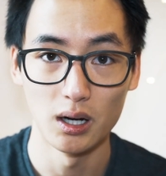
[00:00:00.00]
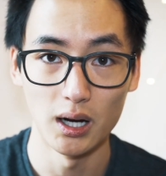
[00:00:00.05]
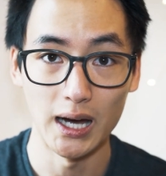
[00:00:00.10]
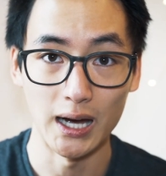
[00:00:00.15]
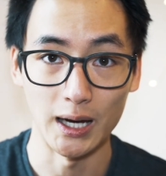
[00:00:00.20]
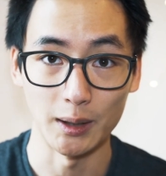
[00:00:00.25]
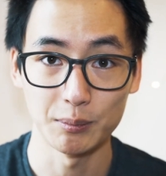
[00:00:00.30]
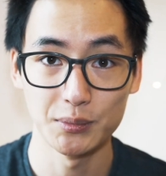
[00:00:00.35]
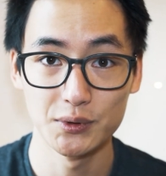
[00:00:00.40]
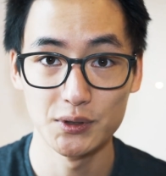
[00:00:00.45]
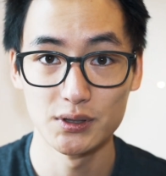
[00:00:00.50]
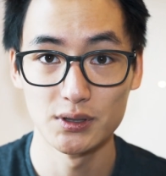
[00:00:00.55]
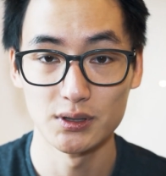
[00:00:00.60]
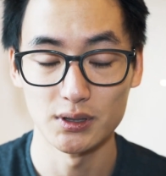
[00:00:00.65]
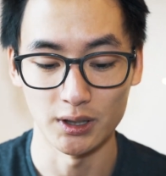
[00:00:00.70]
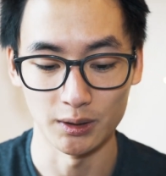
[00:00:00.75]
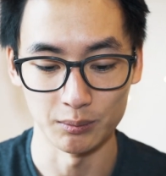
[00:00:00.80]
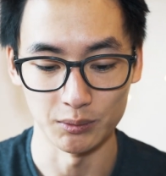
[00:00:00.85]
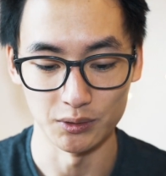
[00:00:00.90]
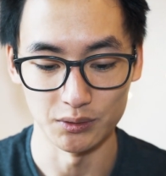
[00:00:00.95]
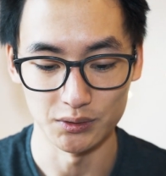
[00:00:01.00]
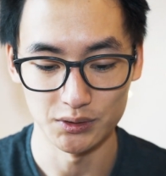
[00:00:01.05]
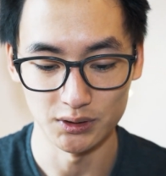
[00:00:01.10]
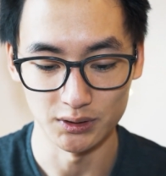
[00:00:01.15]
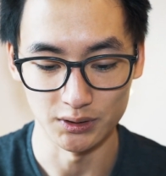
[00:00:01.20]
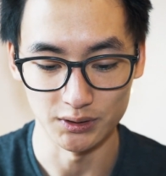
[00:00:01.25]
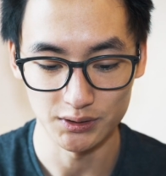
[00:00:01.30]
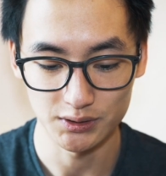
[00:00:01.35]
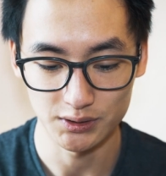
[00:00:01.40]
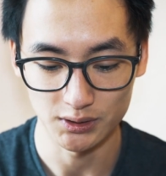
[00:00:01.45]
apps I'm
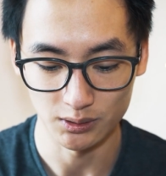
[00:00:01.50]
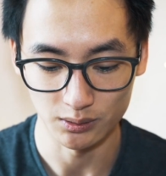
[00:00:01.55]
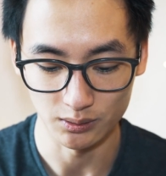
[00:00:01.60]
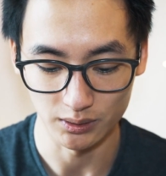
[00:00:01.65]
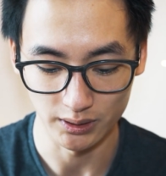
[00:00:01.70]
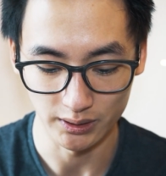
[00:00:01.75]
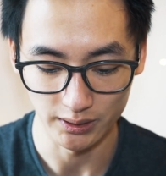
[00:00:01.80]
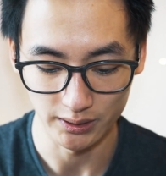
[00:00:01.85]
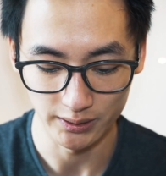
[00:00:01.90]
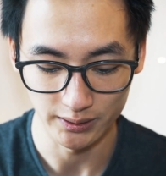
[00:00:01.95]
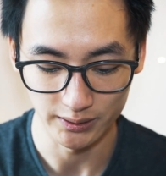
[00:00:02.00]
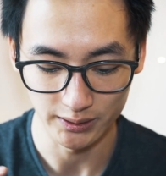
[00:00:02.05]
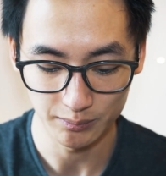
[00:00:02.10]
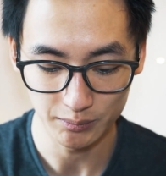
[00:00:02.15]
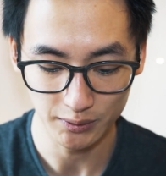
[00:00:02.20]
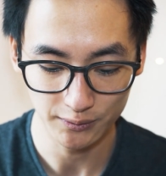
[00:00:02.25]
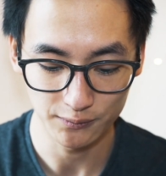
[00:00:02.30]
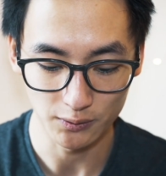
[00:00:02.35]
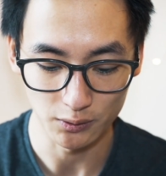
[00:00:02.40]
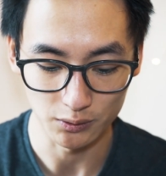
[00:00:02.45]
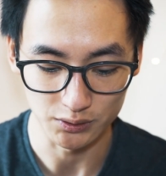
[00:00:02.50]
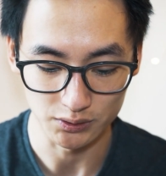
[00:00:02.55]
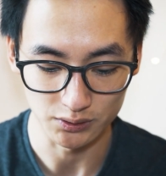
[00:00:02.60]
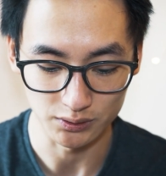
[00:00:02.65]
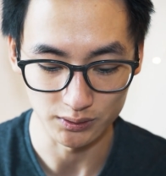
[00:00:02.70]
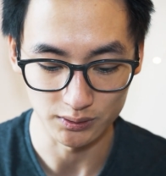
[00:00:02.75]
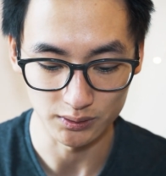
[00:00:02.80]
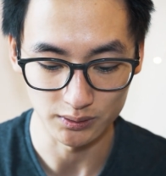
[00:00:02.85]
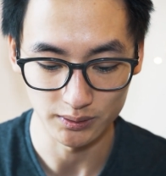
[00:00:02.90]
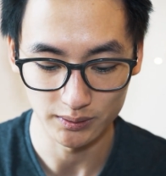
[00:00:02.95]
using. So in my
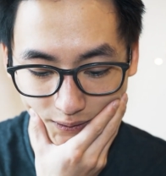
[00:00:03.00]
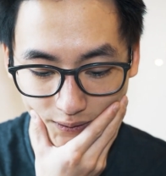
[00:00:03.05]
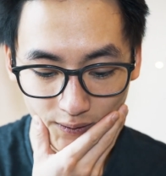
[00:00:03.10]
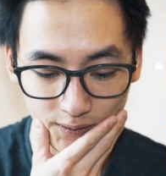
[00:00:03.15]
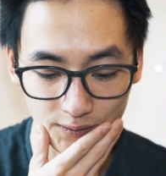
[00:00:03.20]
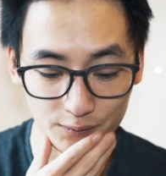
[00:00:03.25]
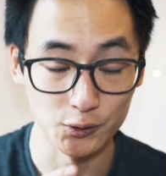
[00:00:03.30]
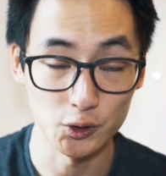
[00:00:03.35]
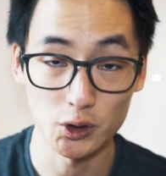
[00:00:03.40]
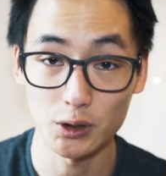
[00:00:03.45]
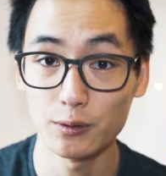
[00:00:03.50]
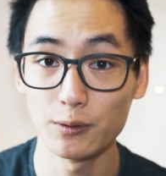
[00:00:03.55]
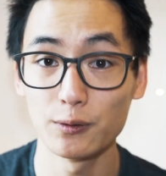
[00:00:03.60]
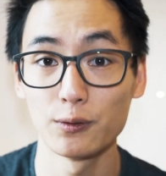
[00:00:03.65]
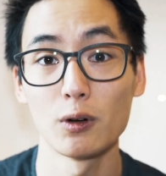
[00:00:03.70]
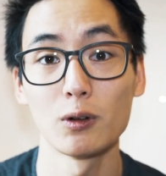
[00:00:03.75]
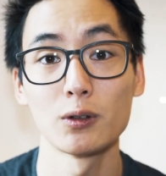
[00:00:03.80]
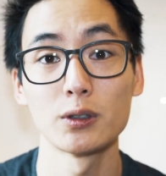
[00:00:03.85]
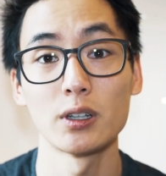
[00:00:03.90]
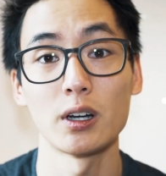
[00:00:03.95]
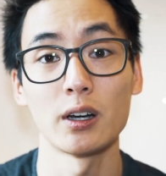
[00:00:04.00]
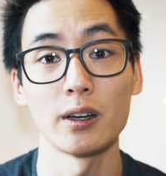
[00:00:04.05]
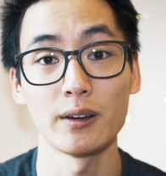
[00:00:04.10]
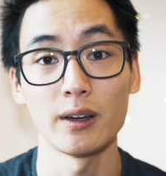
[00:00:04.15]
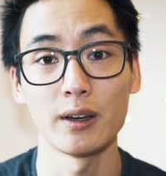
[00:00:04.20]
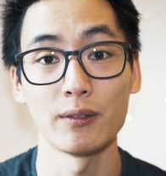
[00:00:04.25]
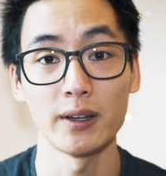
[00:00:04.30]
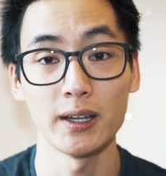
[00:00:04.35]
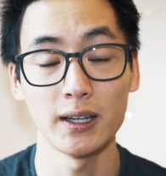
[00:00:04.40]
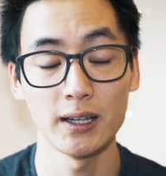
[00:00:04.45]
folder, and photography folder I
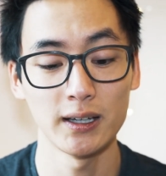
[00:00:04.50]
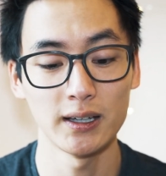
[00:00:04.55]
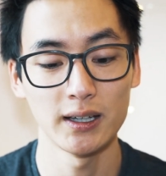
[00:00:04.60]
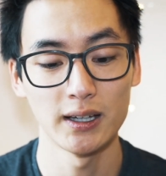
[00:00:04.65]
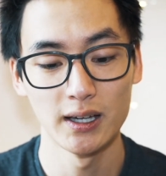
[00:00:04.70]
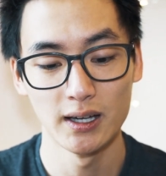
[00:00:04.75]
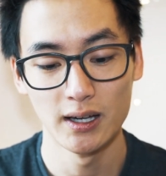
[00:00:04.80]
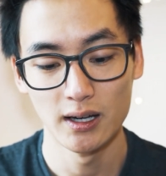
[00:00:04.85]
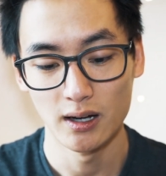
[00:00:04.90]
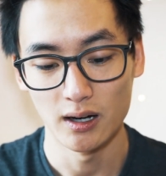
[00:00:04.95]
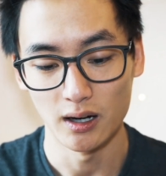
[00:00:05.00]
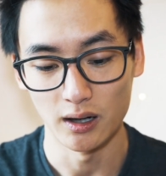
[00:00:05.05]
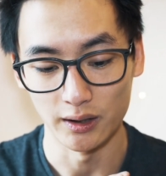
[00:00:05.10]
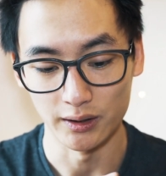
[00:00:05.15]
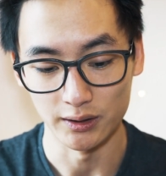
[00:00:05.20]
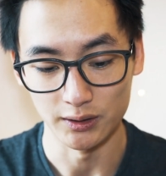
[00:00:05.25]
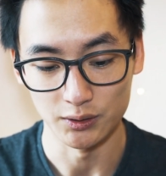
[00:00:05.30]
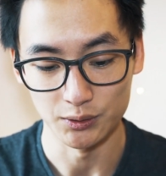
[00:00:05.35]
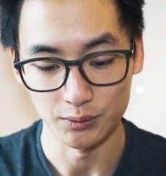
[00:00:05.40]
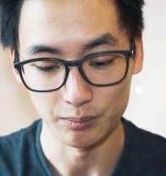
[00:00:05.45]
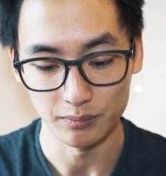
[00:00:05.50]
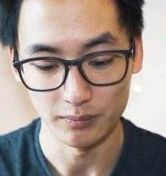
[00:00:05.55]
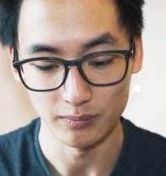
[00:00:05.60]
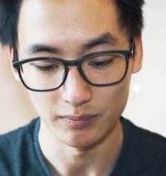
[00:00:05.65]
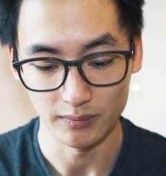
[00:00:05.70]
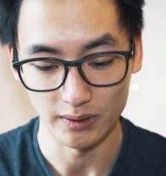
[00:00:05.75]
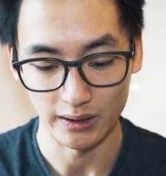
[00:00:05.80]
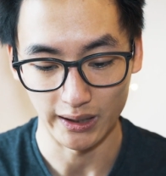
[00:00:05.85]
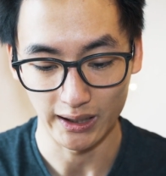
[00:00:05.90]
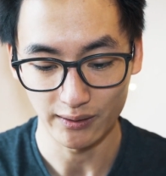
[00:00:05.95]
have here, I
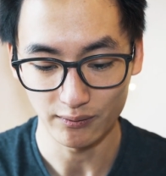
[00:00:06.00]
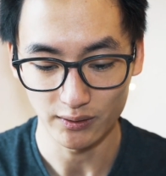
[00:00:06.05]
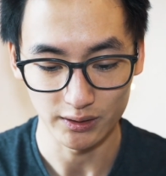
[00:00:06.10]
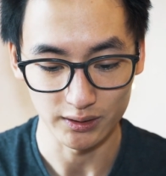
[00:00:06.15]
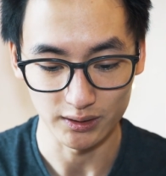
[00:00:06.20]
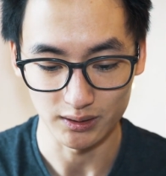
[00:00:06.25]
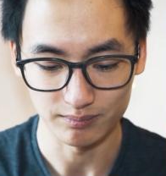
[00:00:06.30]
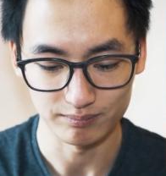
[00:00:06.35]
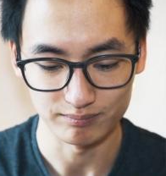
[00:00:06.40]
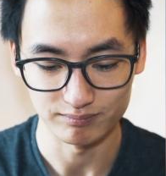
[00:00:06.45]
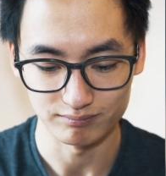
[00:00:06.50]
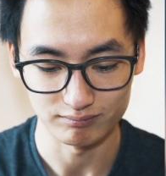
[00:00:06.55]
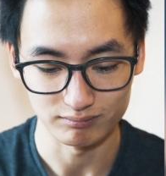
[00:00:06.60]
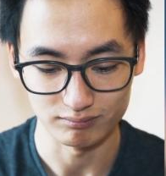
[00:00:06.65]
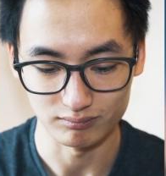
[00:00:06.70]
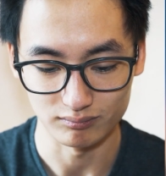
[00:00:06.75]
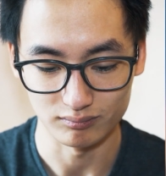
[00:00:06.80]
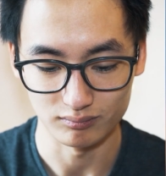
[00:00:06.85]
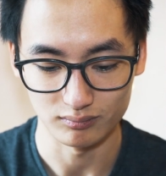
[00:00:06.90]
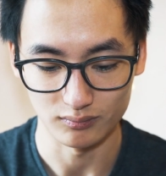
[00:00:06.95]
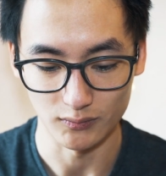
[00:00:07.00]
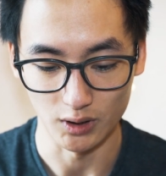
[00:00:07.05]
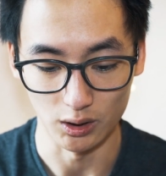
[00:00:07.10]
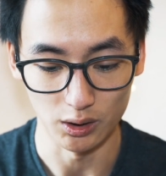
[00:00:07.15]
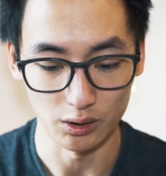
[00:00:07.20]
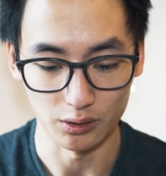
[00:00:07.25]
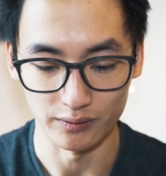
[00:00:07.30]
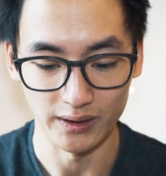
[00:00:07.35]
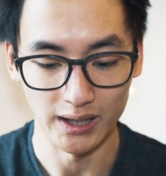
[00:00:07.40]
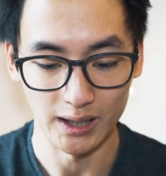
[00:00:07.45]
have like a
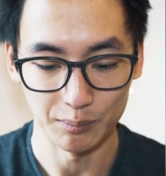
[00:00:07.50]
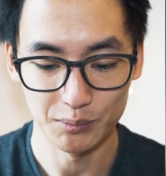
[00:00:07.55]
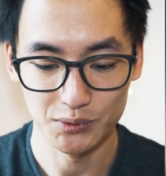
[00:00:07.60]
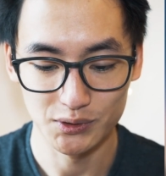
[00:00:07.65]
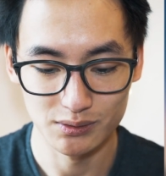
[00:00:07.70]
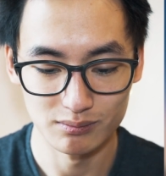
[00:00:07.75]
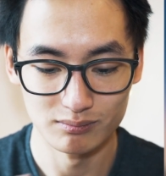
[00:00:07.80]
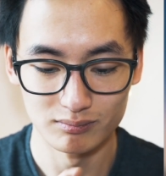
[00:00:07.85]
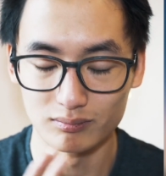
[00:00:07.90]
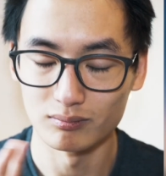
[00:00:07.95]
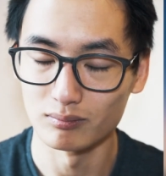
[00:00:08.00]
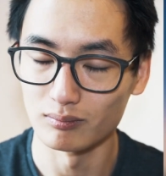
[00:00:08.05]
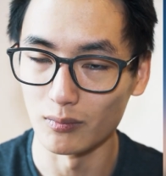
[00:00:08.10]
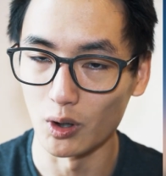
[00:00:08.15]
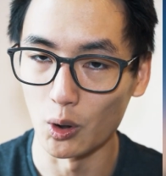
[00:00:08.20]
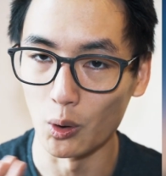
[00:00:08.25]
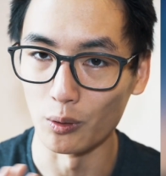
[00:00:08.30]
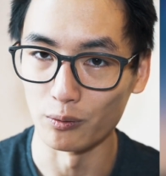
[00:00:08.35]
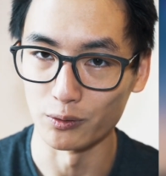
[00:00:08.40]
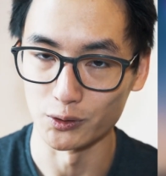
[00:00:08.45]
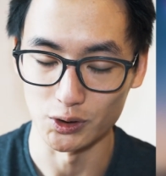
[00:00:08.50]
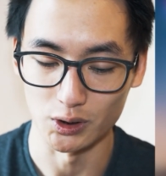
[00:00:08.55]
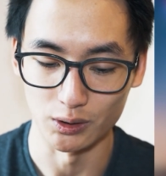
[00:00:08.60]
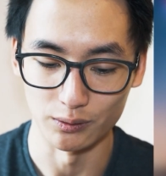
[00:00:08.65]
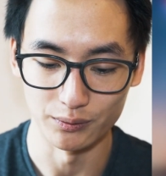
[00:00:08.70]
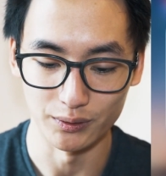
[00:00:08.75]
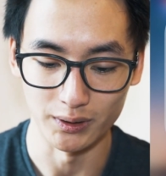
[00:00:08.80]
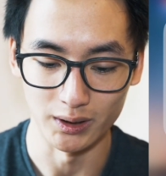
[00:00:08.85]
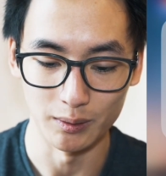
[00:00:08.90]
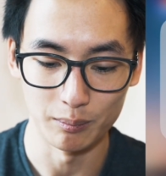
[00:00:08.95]
lot of apps, all
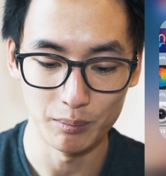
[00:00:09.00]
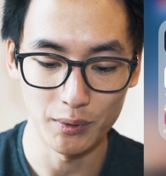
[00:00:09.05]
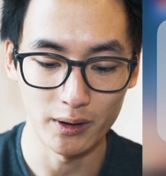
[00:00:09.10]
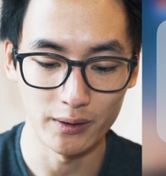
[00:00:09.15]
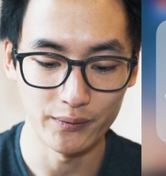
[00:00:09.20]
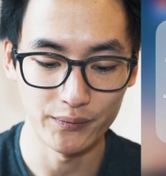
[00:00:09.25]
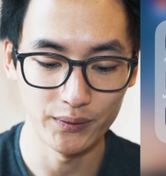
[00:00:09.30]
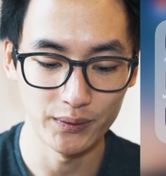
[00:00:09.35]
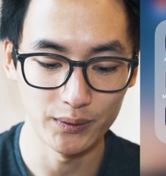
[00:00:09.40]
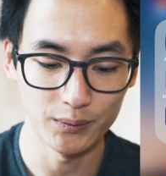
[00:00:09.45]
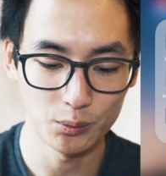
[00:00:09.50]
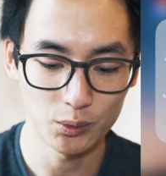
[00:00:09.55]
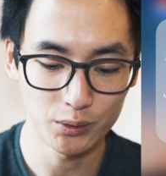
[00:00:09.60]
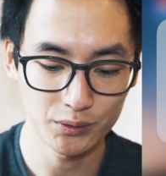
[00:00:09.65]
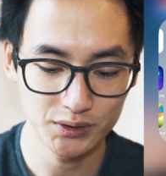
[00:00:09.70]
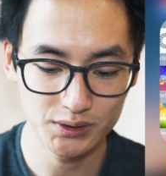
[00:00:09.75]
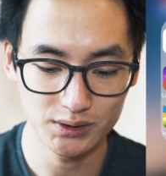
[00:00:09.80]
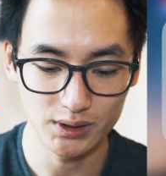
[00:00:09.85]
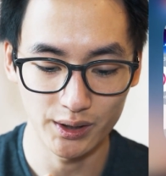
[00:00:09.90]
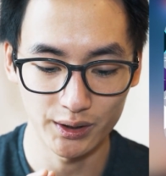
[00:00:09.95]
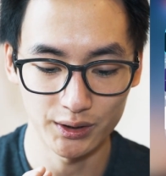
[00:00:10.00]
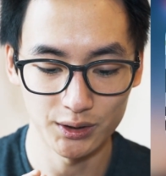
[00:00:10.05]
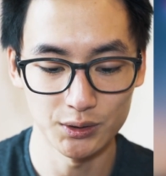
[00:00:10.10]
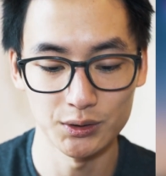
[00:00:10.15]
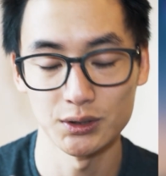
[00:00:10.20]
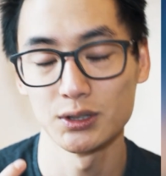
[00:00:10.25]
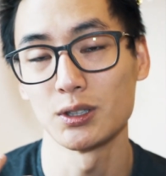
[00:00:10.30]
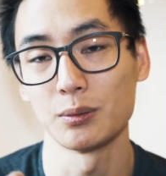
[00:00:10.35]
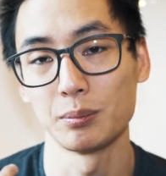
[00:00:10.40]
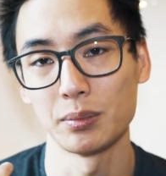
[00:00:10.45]
photography, but the ones I
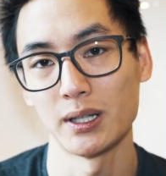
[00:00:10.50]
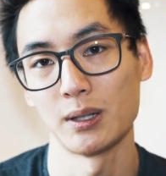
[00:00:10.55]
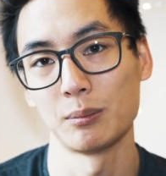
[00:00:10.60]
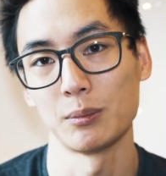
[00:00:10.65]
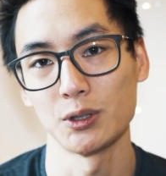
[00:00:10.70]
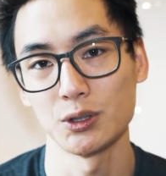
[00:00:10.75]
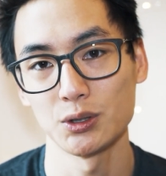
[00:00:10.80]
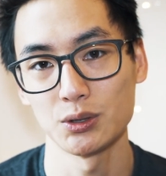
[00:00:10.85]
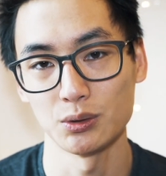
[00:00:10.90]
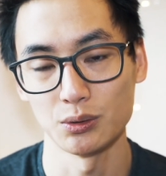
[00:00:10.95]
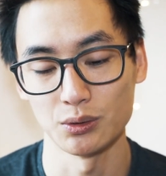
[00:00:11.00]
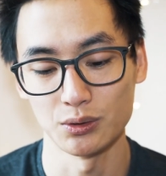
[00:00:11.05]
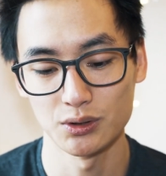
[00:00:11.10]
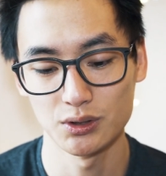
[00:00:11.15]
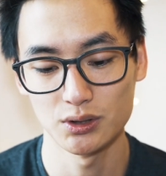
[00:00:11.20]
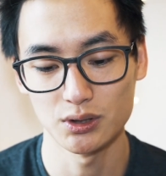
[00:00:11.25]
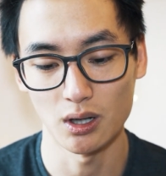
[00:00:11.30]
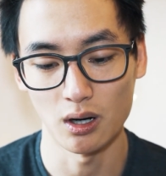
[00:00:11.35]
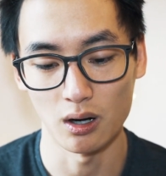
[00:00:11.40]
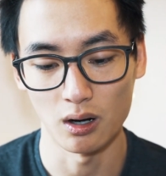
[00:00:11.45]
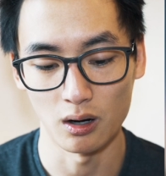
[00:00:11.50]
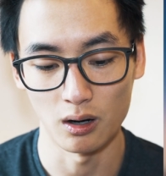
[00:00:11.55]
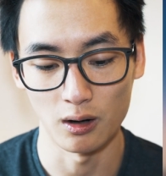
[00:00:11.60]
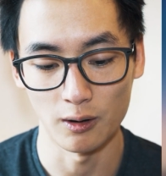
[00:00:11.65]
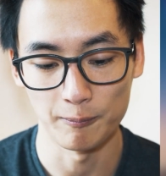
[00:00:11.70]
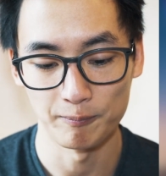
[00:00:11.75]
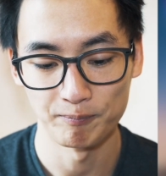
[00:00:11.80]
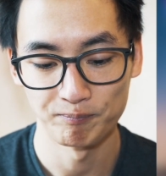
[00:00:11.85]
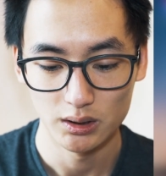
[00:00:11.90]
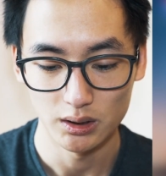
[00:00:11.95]
use to plan my shoots
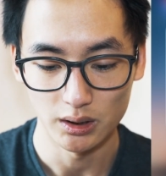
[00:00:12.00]
are